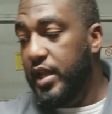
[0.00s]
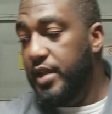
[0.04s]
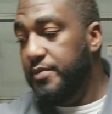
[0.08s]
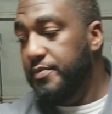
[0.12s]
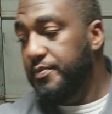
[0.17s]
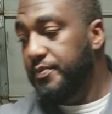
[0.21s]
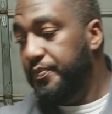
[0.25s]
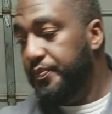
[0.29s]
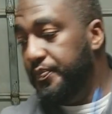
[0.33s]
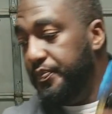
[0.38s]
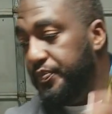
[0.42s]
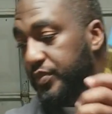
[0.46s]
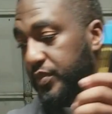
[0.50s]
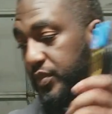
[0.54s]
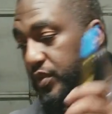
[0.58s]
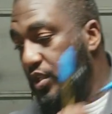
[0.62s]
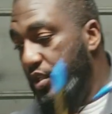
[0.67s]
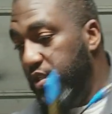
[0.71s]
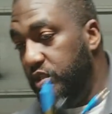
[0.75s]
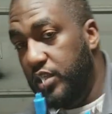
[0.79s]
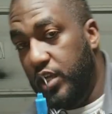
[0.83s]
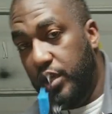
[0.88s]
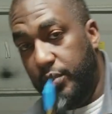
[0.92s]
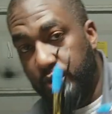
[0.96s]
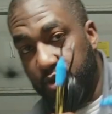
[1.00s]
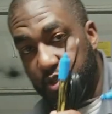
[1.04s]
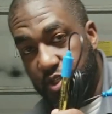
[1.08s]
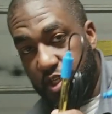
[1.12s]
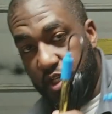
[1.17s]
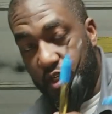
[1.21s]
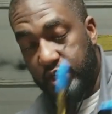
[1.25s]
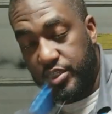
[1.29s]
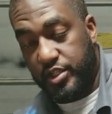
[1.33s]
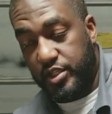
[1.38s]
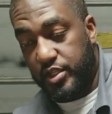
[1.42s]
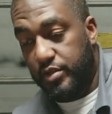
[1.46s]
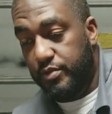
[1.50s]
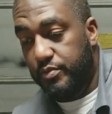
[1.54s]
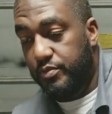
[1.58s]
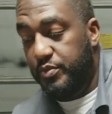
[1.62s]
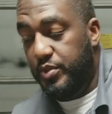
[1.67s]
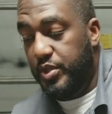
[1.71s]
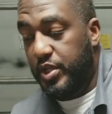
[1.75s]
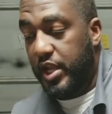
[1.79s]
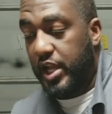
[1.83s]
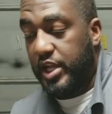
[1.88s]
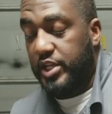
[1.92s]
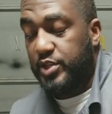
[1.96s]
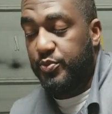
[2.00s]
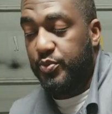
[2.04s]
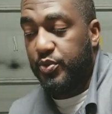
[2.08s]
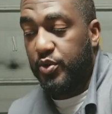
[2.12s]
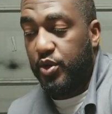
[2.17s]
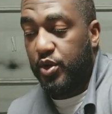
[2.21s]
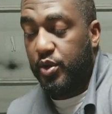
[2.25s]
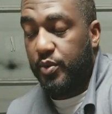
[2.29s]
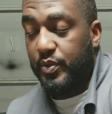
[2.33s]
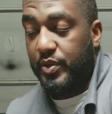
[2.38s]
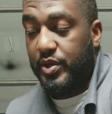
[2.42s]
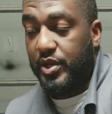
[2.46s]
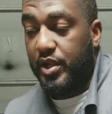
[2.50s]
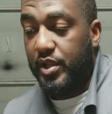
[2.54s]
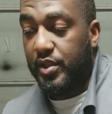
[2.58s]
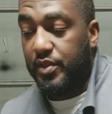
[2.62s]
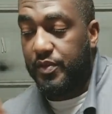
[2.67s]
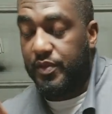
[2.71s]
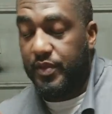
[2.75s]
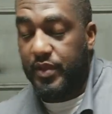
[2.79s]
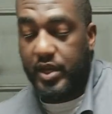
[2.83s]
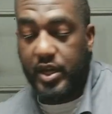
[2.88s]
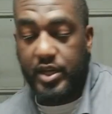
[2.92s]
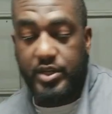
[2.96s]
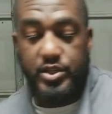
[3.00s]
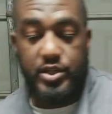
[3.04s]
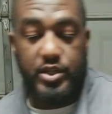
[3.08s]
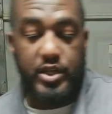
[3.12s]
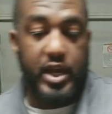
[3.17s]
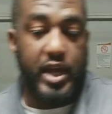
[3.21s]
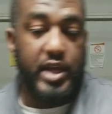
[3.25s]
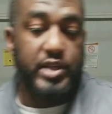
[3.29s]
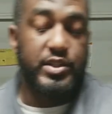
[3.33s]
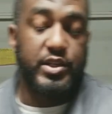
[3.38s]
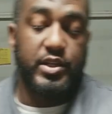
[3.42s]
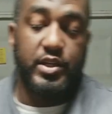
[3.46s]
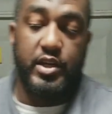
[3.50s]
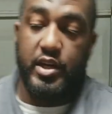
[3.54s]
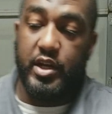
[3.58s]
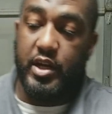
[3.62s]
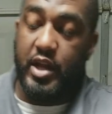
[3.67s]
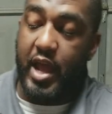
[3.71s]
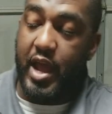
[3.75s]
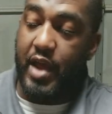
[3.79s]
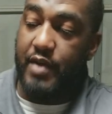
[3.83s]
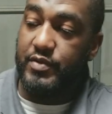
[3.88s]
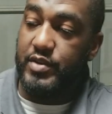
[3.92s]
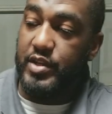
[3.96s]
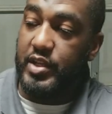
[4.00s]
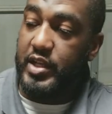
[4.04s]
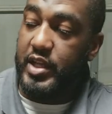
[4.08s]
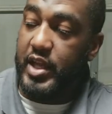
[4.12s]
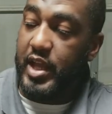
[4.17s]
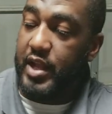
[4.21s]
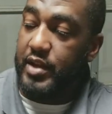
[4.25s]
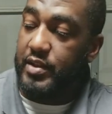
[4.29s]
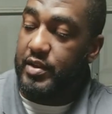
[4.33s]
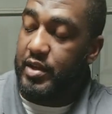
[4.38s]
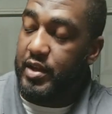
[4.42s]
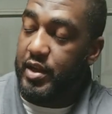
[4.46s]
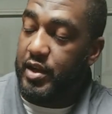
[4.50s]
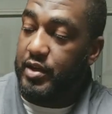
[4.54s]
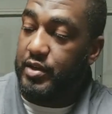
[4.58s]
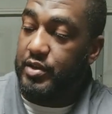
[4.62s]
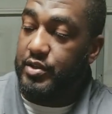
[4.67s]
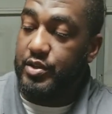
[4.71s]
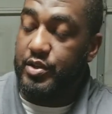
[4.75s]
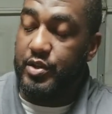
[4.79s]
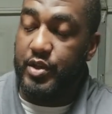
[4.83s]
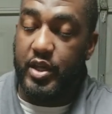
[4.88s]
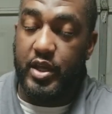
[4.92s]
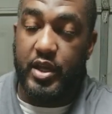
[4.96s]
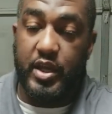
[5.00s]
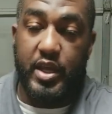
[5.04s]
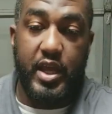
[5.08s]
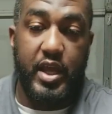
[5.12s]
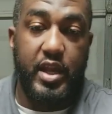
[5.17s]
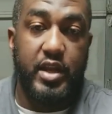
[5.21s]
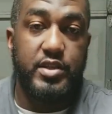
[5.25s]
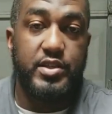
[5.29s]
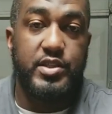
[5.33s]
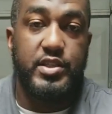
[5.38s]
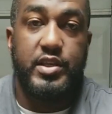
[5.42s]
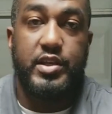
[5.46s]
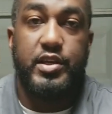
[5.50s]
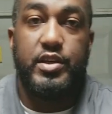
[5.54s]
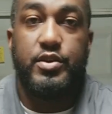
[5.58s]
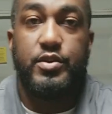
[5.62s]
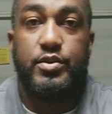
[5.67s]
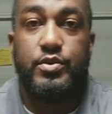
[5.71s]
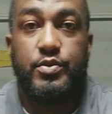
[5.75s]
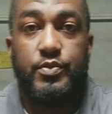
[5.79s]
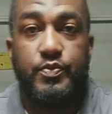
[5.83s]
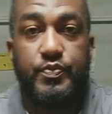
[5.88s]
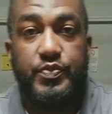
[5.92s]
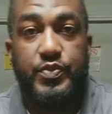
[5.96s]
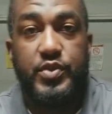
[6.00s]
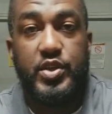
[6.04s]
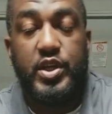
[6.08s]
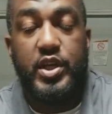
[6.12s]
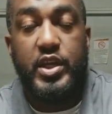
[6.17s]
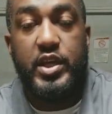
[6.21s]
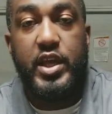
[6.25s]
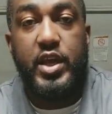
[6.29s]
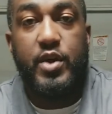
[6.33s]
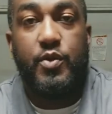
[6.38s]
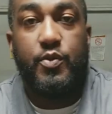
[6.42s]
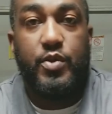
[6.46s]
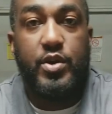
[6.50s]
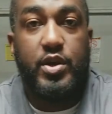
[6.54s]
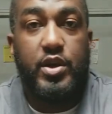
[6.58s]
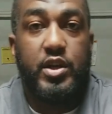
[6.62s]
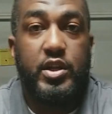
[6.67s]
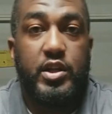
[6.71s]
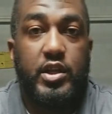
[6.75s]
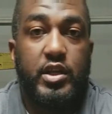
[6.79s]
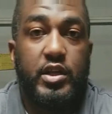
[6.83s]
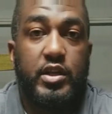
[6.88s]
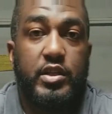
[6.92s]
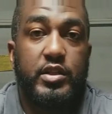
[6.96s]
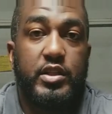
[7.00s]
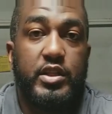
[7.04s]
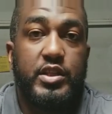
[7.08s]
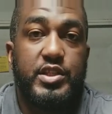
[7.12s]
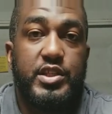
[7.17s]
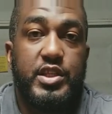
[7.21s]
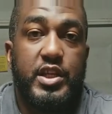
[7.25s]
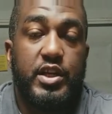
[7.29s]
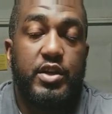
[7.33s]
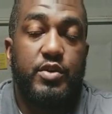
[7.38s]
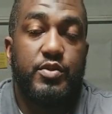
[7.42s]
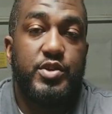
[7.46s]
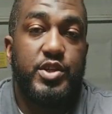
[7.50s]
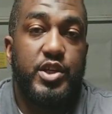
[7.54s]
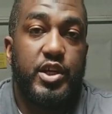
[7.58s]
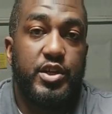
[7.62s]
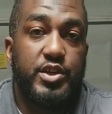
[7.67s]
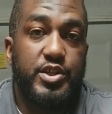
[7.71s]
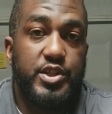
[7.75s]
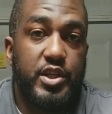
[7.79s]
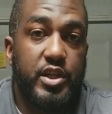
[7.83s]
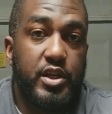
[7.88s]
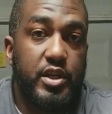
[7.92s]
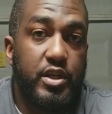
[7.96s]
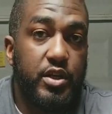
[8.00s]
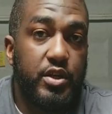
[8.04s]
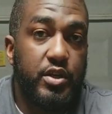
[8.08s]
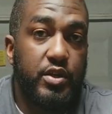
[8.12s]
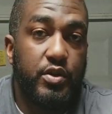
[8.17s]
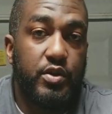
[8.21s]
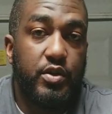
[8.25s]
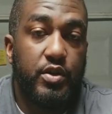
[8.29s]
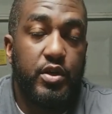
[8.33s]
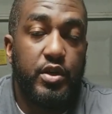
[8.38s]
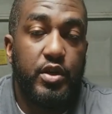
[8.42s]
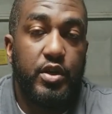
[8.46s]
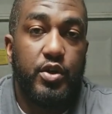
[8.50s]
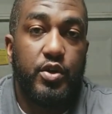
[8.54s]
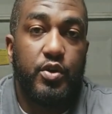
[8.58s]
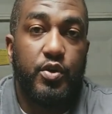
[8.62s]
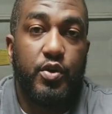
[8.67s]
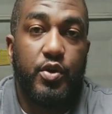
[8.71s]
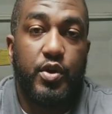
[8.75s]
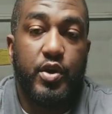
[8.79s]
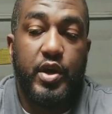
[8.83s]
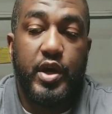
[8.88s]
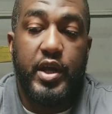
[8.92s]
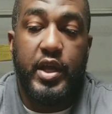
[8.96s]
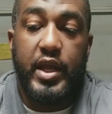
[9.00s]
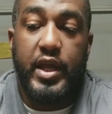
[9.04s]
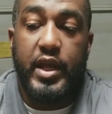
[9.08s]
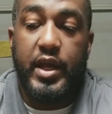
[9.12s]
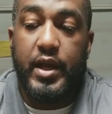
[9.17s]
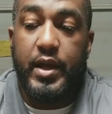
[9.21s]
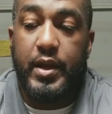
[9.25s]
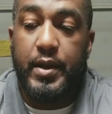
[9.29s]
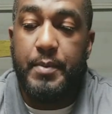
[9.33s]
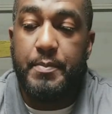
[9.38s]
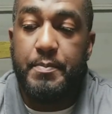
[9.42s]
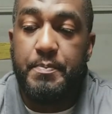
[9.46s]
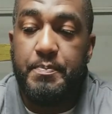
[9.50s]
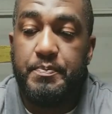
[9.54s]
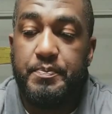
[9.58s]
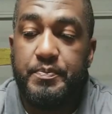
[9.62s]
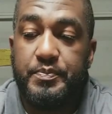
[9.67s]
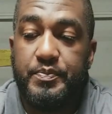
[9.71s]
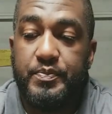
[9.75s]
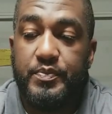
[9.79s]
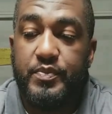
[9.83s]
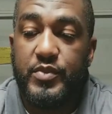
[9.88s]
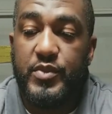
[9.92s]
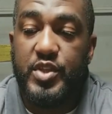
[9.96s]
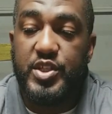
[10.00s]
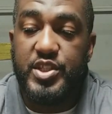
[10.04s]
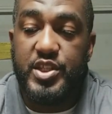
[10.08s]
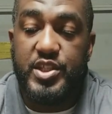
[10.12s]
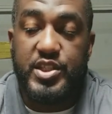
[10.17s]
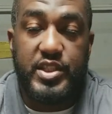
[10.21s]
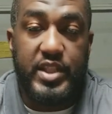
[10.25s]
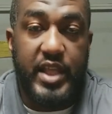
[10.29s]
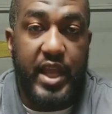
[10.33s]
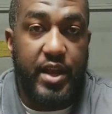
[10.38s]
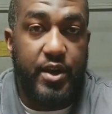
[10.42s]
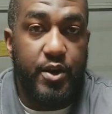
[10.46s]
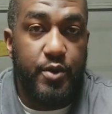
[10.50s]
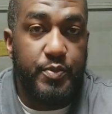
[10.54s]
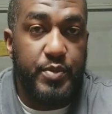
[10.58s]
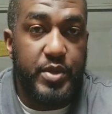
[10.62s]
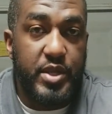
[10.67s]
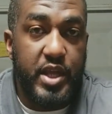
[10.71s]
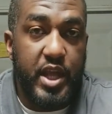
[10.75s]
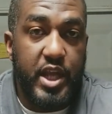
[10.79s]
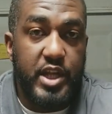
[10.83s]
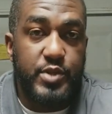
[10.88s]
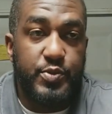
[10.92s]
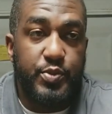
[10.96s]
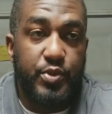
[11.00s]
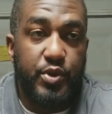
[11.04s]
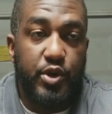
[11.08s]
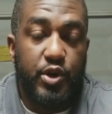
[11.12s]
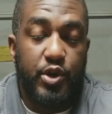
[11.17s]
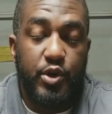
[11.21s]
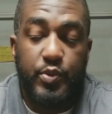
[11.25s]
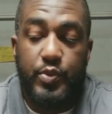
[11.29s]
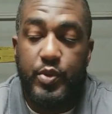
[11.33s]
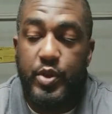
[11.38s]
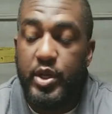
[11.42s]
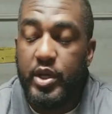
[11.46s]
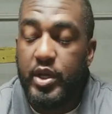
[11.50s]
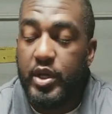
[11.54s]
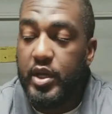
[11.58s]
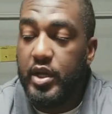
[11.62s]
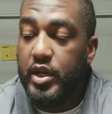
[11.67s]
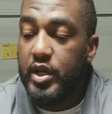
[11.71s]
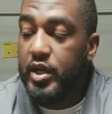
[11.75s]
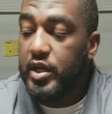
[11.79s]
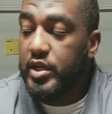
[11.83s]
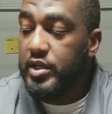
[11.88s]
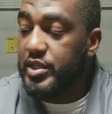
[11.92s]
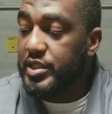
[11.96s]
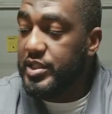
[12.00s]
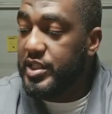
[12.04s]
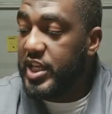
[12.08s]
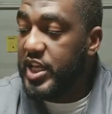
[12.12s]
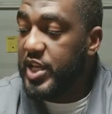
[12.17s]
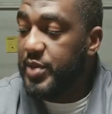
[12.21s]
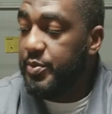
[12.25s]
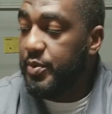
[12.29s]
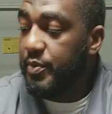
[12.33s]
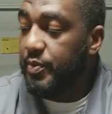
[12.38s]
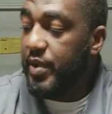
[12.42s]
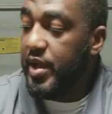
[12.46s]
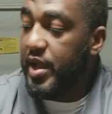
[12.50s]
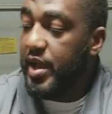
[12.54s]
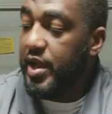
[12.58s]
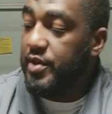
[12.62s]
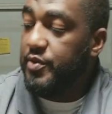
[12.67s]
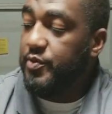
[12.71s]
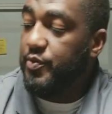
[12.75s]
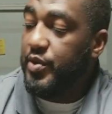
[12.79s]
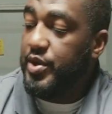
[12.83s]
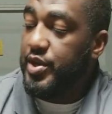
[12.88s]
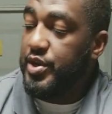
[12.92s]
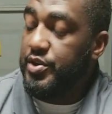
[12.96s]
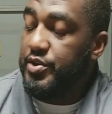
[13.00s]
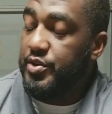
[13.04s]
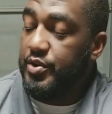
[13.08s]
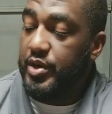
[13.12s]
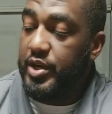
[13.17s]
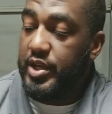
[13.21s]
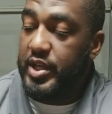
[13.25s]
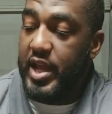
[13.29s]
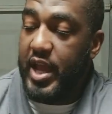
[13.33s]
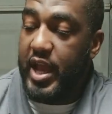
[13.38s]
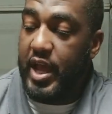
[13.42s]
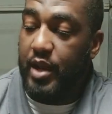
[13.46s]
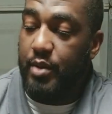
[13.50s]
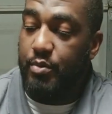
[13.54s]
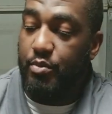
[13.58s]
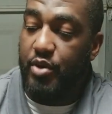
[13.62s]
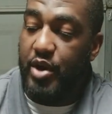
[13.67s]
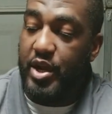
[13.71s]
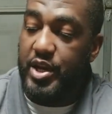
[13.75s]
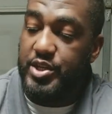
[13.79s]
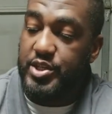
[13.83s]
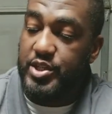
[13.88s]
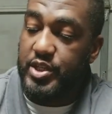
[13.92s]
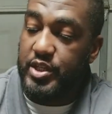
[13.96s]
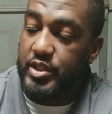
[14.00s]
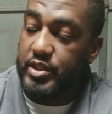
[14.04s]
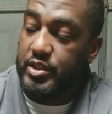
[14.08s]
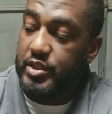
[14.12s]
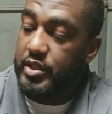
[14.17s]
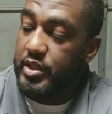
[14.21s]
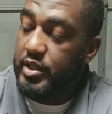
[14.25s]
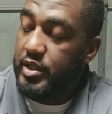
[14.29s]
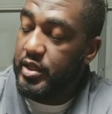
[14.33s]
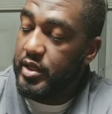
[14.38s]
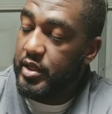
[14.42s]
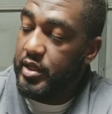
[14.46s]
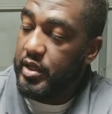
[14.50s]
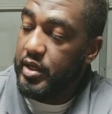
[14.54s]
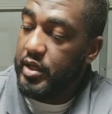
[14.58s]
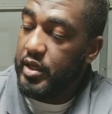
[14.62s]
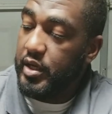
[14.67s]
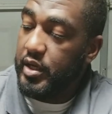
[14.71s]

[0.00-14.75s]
Again, double junction pH probe, another thing that you guys are going to have to get there. You can get a single, you can get one of the single junction, or there's a standard pH probe. Just keep in mind when you're doing the calibration